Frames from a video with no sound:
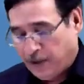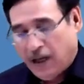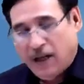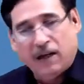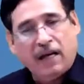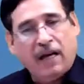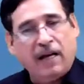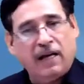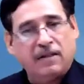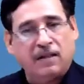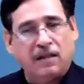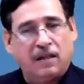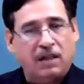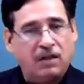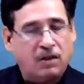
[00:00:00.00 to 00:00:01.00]
As in
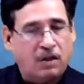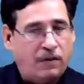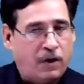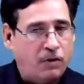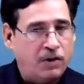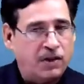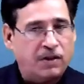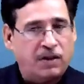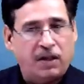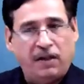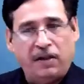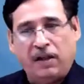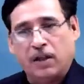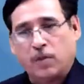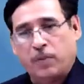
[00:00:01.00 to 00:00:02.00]
case of outstanding
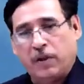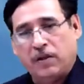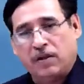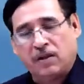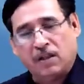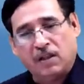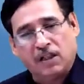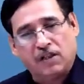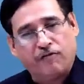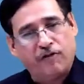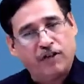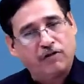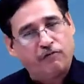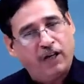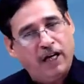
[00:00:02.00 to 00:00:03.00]
expenses, first
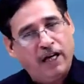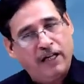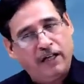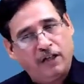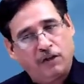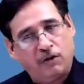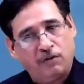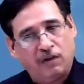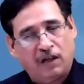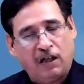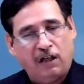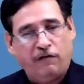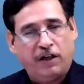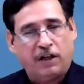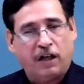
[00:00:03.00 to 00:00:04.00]
we add it to the
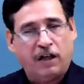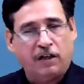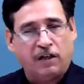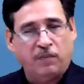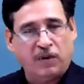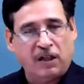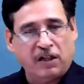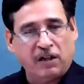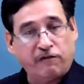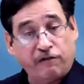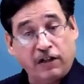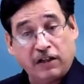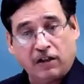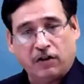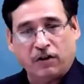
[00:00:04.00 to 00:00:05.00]
relevant item, then
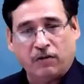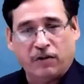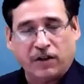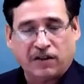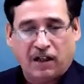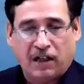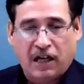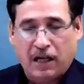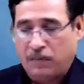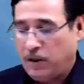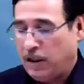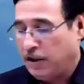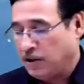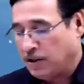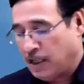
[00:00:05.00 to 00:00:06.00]
reflect it towards the
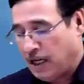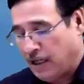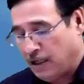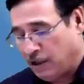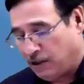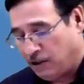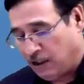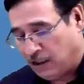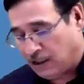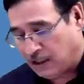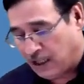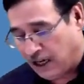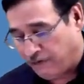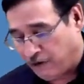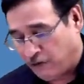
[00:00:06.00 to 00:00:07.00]
liability side. This
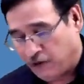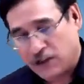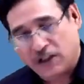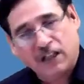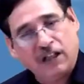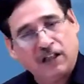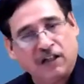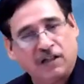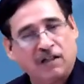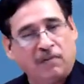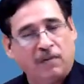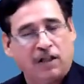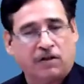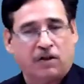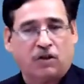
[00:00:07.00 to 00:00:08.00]
time we will say the similar
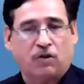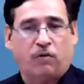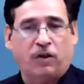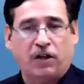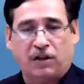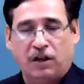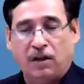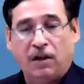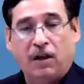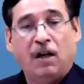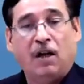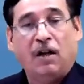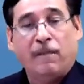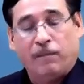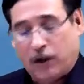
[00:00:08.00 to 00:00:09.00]
situation,
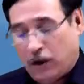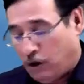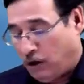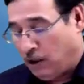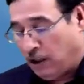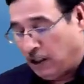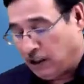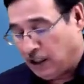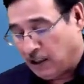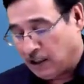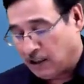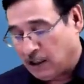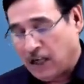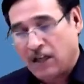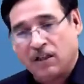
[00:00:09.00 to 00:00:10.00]
but only thing is
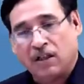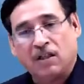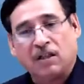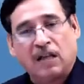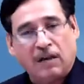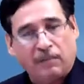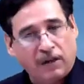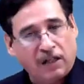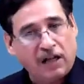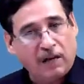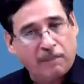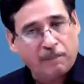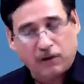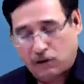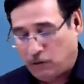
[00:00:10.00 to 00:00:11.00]
that this time it
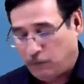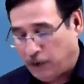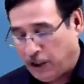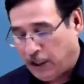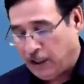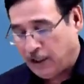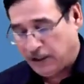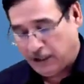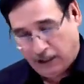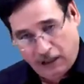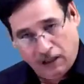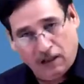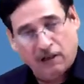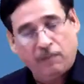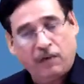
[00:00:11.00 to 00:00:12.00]
happens to be an
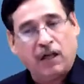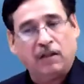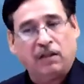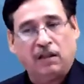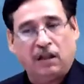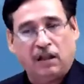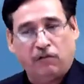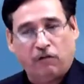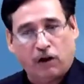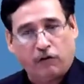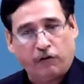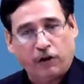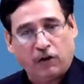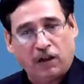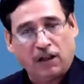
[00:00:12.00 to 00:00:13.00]
income rather than what we
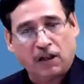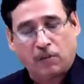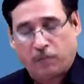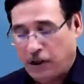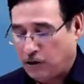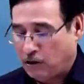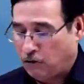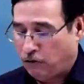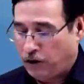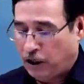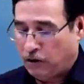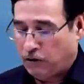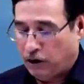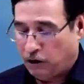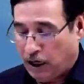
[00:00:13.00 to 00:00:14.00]
call expense. So we are
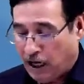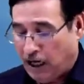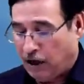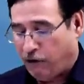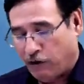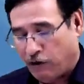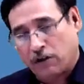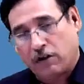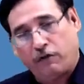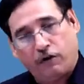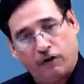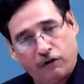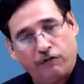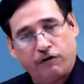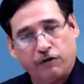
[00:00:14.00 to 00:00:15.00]
going to add first of all,
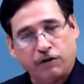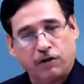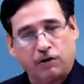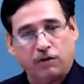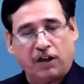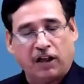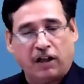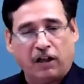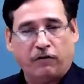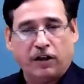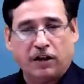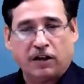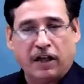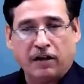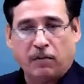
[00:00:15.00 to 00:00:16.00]
of course, to the relevant
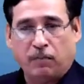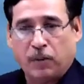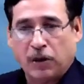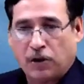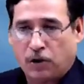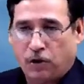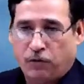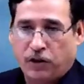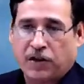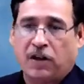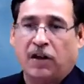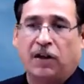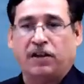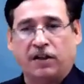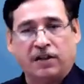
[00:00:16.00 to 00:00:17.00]
item, but towards the
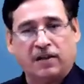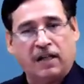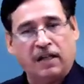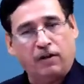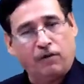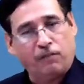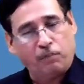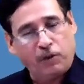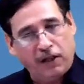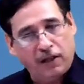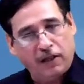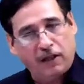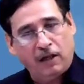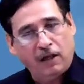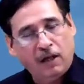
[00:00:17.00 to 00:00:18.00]
credit side of
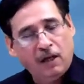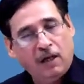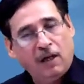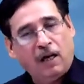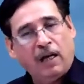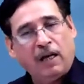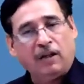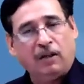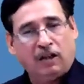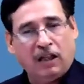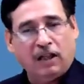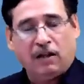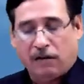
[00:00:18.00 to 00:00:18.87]
P&L, and then